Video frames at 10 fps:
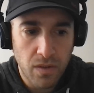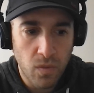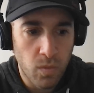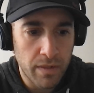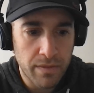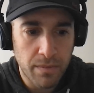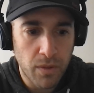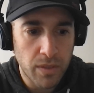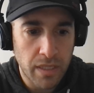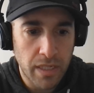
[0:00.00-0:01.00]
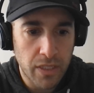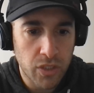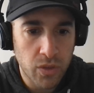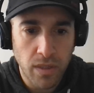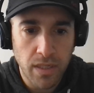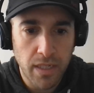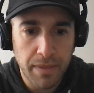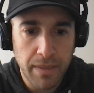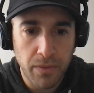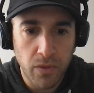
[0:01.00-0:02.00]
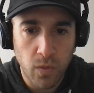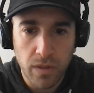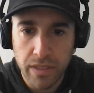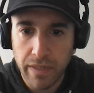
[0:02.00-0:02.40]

one of the most extraordinary people the world